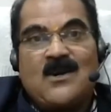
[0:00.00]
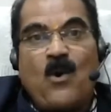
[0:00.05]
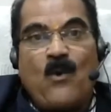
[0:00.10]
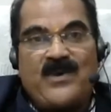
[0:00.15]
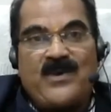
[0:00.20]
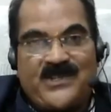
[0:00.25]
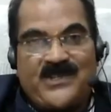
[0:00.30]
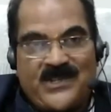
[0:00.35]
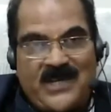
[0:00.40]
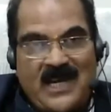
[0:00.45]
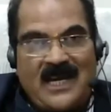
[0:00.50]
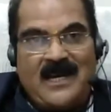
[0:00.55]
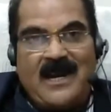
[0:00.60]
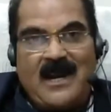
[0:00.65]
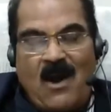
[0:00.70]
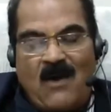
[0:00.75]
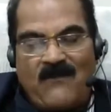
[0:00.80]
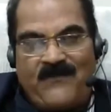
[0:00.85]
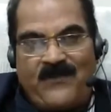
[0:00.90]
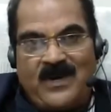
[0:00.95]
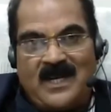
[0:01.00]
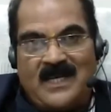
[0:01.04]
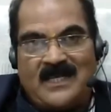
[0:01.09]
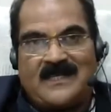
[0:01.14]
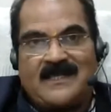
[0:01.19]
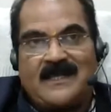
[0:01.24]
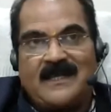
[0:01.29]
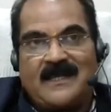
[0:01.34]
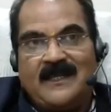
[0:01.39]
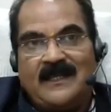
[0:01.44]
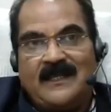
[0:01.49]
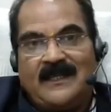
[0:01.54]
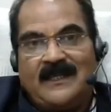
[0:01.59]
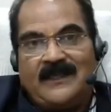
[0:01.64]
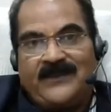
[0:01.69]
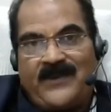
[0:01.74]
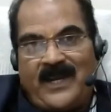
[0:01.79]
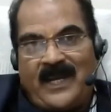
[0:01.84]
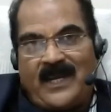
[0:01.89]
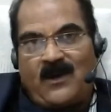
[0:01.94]
Covishield. Now, first
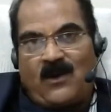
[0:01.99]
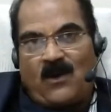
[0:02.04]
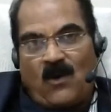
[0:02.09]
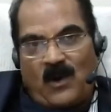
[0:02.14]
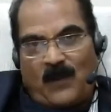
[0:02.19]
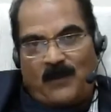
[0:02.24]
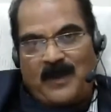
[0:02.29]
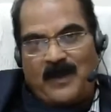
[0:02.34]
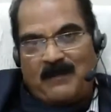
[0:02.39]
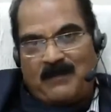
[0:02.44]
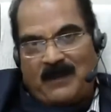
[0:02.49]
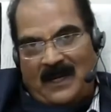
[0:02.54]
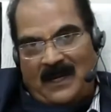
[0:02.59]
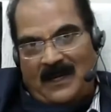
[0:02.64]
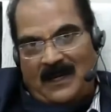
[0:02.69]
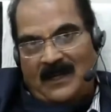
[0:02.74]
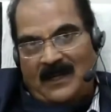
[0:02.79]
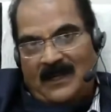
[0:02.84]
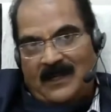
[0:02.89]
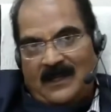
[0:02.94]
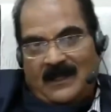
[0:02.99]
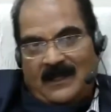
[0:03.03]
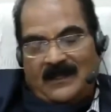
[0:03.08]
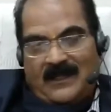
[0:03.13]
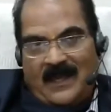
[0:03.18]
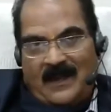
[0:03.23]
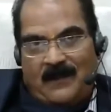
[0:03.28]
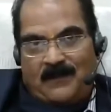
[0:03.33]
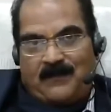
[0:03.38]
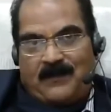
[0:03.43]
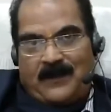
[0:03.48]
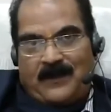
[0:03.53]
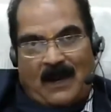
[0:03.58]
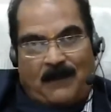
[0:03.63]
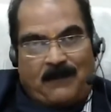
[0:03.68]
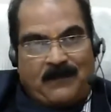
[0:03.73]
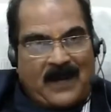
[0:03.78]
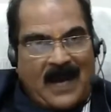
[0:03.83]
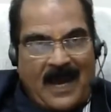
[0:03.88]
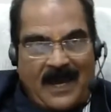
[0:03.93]
3 crore people, the
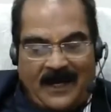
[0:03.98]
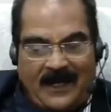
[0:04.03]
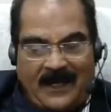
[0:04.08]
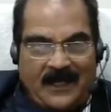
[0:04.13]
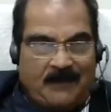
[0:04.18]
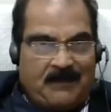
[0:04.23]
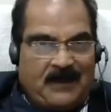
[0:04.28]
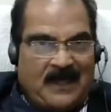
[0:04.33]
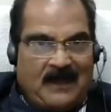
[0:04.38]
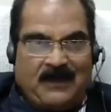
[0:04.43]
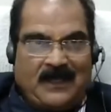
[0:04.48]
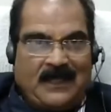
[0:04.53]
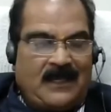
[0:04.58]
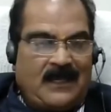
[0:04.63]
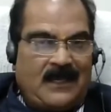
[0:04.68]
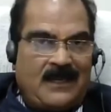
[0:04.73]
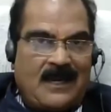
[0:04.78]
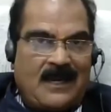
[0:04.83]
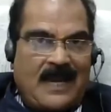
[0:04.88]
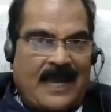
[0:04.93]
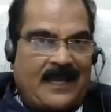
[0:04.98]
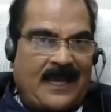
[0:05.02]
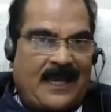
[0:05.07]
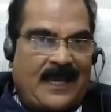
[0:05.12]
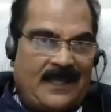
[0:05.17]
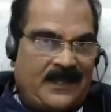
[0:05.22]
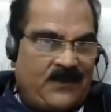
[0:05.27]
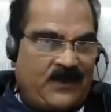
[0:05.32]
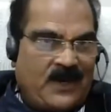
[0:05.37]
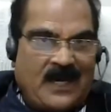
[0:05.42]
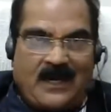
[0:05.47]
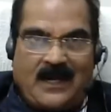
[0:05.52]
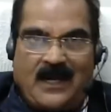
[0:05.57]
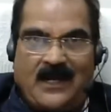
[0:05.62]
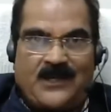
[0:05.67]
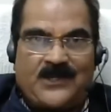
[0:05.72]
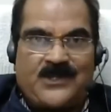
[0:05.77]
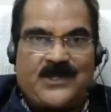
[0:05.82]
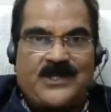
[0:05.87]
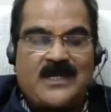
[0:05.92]
uh, priority people like health
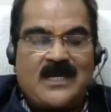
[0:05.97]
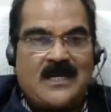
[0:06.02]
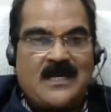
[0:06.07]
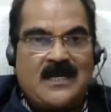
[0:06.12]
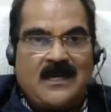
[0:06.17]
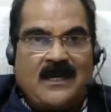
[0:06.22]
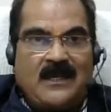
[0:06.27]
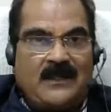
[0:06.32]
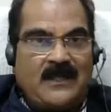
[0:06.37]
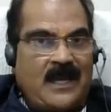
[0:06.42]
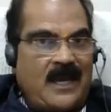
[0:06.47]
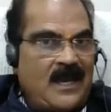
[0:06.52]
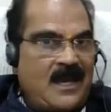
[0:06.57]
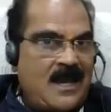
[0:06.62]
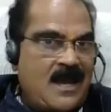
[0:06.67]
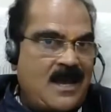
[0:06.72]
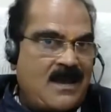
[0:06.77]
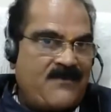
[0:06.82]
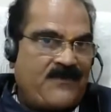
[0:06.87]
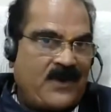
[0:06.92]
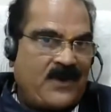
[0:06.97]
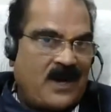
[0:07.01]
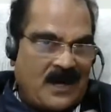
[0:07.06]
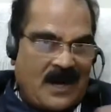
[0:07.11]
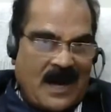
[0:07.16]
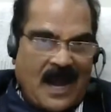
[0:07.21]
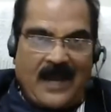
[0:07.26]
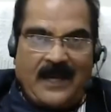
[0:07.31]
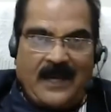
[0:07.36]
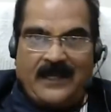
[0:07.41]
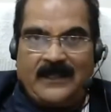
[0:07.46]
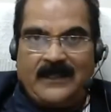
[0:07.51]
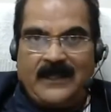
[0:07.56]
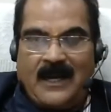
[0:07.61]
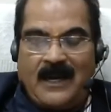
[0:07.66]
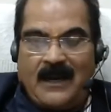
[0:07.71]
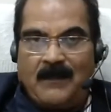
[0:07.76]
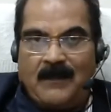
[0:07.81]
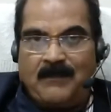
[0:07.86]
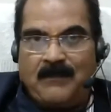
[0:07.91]
workers, the frontline
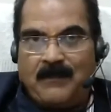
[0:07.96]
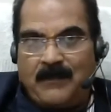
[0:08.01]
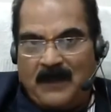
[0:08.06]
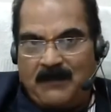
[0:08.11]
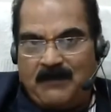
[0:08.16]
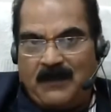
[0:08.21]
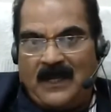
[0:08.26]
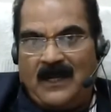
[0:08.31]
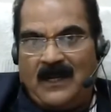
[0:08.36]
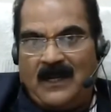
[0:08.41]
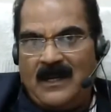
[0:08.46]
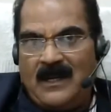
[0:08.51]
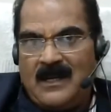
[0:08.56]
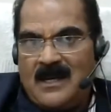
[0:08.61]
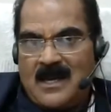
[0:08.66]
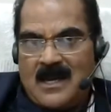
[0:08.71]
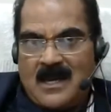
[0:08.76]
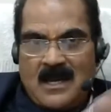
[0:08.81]
uh, people,